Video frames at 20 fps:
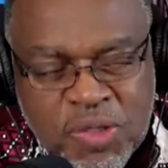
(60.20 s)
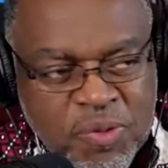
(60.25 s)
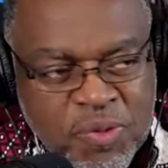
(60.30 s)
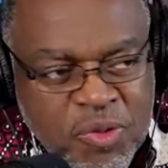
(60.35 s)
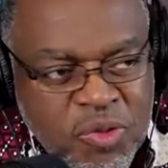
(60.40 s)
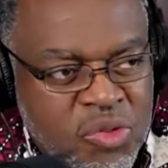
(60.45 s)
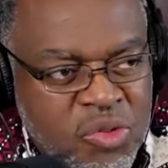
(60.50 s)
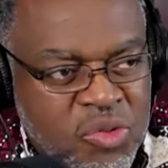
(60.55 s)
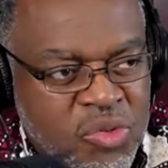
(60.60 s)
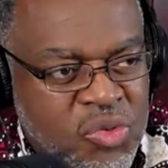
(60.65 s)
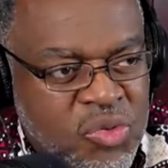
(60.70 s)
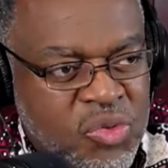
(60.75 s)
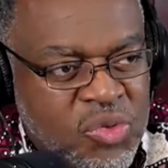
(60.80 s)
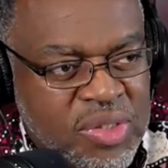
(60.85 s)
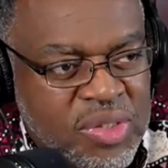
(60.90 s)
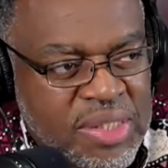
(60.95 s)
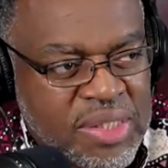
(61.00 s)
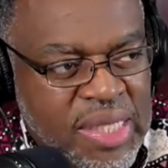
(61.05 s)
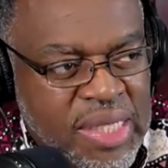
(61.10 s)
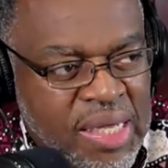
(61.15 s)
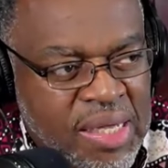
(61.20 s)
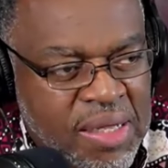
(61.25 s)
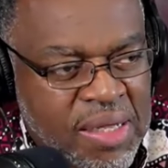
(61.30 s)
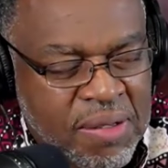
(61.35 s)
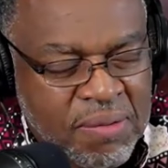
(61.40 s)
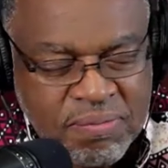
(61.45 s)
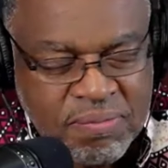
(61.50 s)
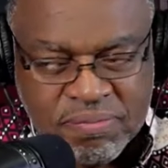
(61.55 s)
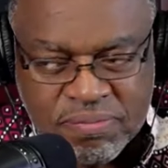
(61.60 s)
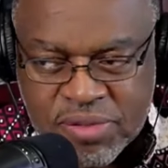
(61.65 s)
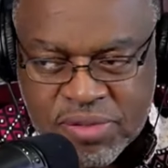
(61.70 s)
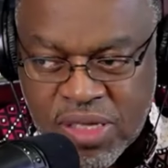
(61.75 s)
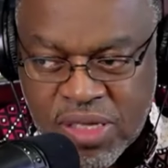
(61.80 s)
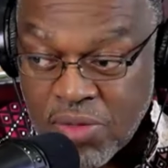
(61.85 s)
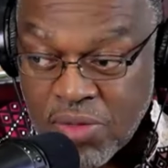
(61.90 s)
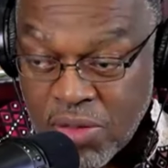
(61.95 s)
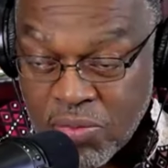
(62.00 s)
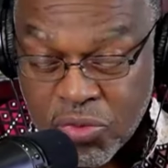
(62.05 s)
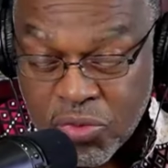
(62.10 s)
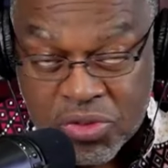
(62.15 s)
of people who um,
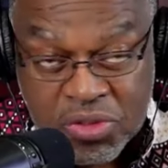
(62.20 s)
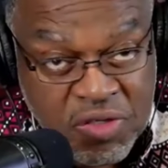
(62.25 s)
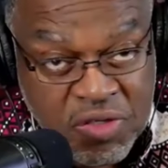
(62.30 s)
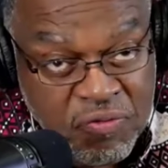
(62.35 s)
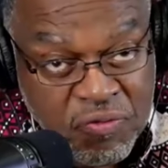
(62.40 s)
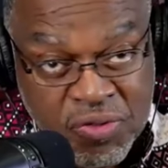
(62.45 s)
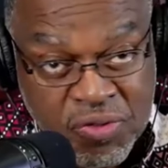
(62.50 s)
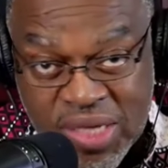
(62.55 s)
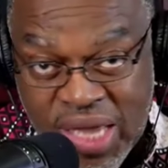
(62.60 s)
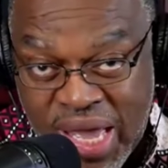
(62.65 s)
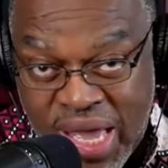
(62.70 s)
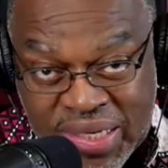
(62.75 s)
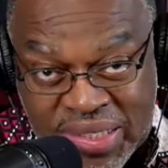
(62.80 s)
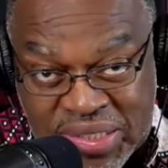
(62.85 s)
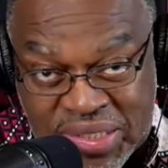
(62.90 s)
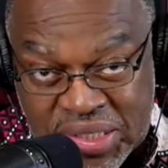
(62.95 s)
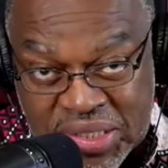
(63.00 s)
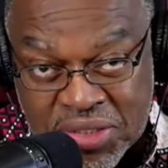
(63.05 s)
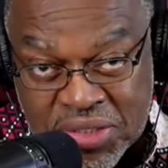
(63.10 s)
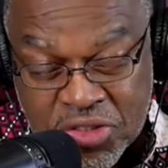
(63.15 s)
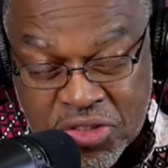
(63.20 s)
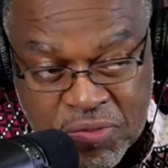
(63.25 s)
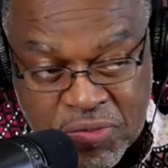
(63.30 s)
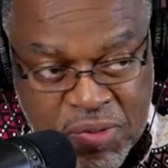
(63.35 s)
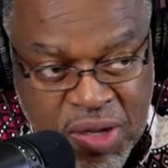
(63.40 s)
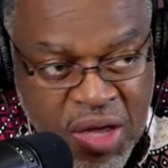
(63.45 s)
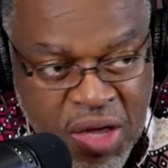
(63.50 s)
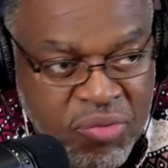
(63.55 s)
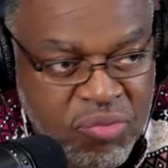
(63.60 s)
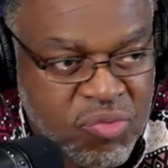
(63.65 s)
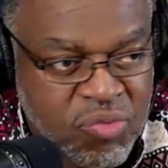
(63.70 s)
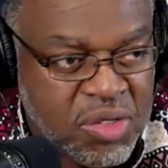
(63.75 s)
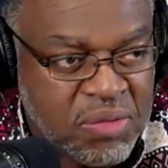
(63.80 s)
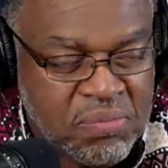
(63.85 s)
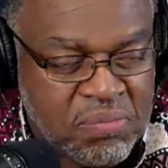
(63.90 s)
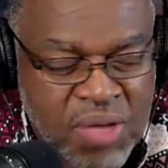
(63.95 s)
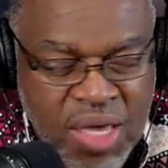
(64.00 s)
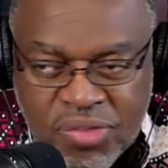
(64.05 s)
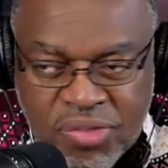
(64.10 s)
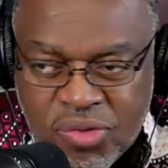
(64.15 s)
come up with different ideas about
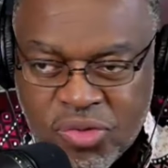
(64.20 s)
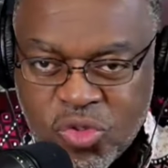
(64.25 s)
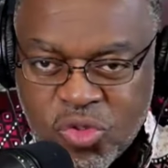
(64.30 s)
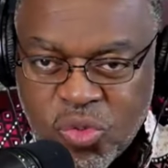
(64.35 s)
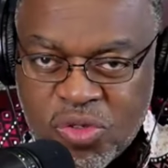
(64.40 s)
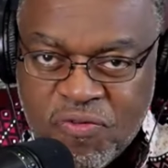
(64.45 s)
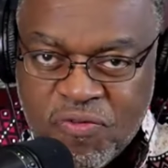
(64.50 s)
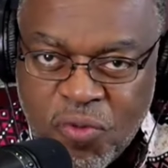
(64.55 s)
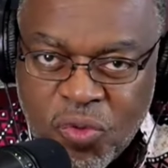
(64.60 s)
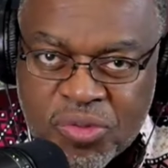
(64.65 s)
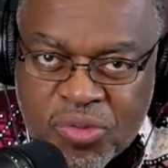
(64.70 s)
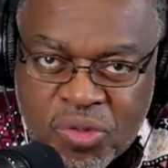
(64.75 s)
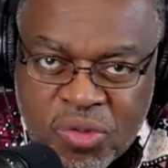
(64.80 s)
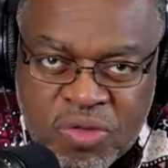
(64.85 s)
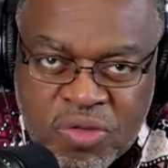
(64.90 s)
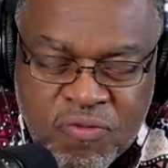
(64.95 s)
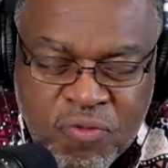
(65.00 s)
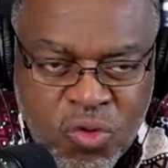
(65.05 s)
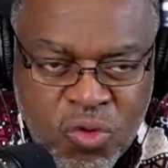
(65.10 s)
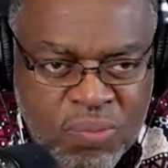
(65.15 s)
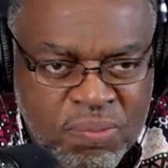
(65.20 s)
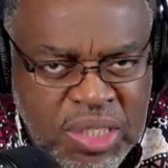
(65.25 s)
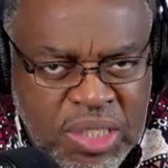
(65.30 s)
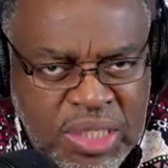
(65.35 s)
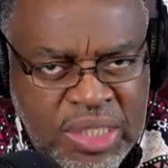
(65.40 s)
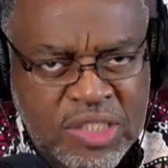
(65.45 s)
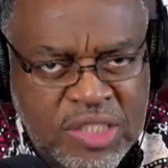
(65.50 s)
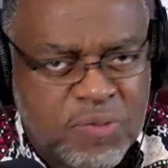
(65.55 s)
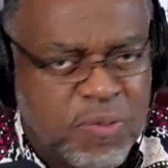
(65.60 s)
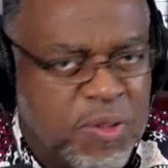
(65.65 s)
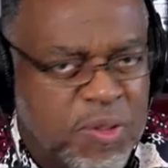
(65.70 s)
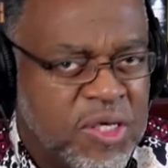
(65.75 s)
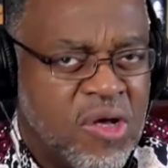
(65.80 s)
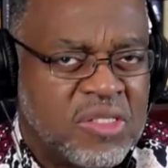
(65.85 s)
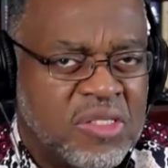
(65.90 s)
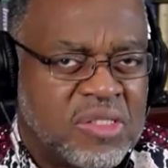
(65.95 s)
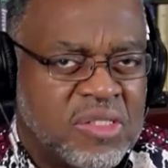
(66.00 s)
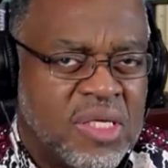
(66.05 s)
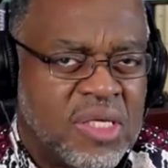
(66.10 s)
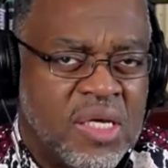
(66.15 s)
what Matthew 24 34 means
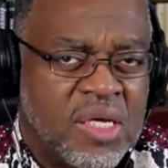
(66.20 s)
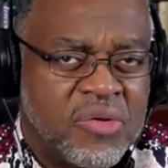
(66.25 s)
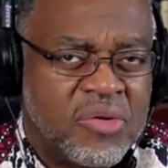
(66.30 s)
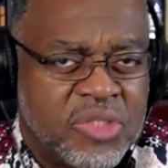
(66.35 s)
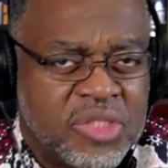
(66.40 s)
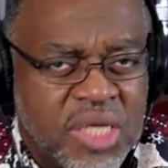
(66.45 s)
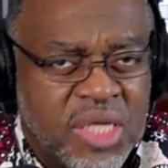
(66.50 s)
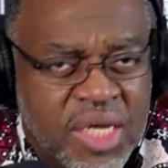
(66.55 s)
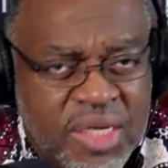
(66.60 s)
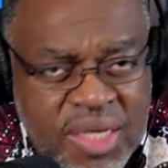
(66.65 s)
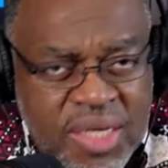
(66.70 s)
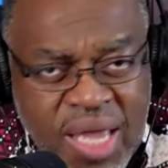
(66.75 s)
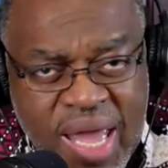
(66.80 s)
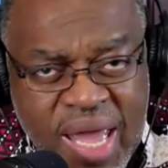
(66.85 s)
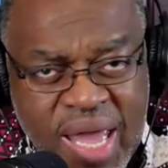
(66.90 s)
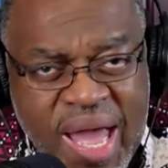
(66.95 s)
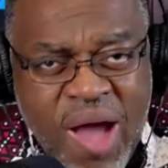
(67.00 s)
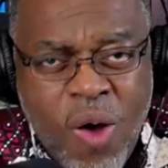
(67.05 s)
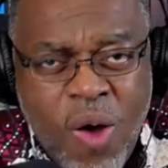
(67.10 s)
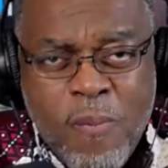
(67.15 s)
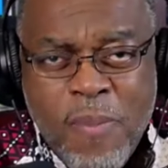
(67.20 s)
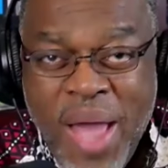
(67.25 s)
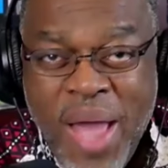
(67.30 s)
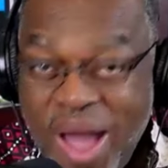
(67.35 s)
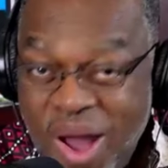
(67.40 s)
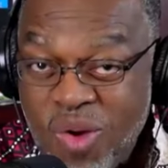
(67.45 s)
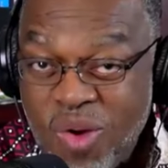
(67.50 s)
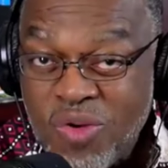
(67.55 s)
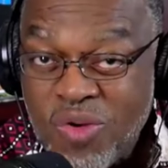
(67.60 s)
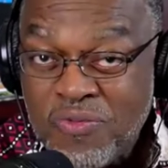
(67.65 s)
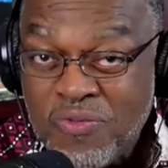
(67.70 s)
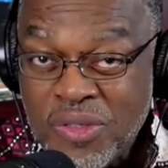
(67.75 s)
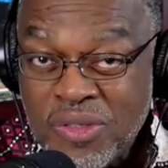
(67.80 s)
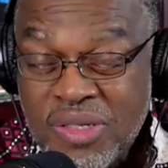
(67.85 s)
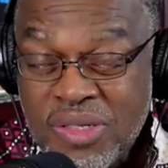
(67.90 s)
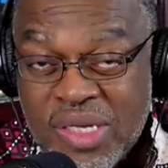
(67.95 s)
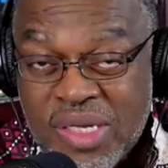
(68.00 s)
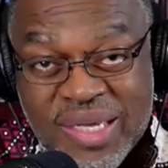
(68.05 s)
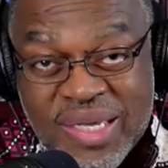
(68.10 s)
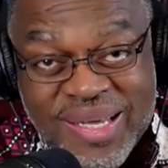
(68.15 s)
because they understand how
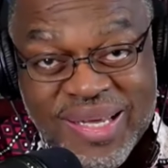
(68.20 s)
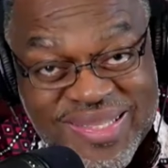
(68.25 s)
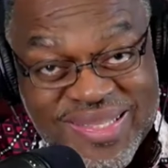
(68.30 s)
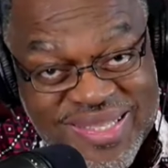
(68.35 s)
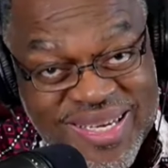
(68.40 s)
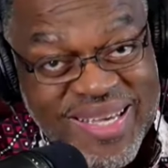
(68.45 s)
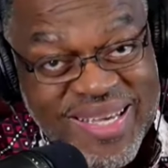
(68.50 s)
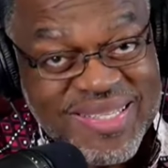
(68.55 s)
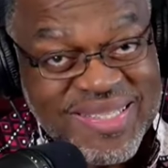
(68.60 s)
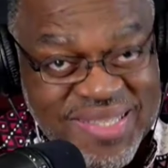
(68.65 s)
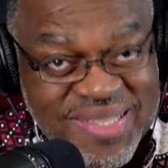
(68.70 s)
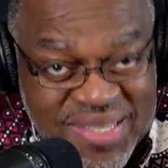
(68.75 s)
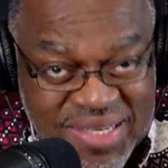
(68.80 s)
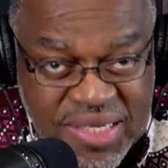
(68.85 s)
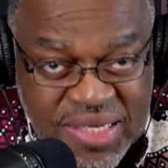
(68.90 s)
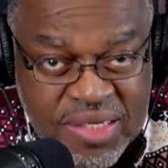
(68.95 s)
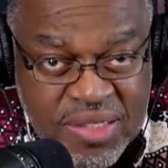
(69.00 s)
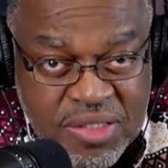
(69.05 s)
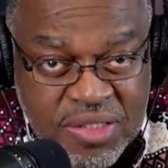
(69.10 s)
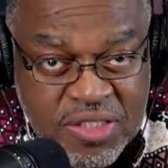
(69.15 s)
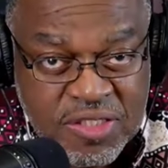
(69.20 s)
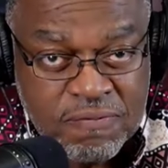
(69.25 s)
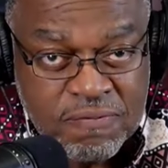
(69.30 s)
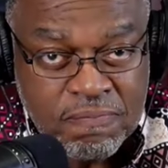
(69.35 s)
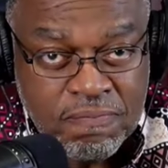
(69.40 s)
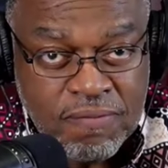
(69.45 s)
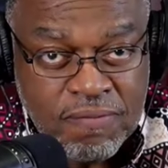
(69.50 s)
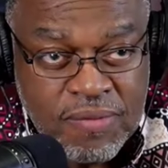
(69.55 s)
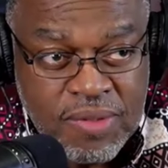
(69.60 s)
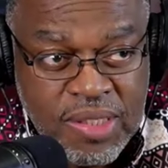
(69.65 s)
powerful a text it is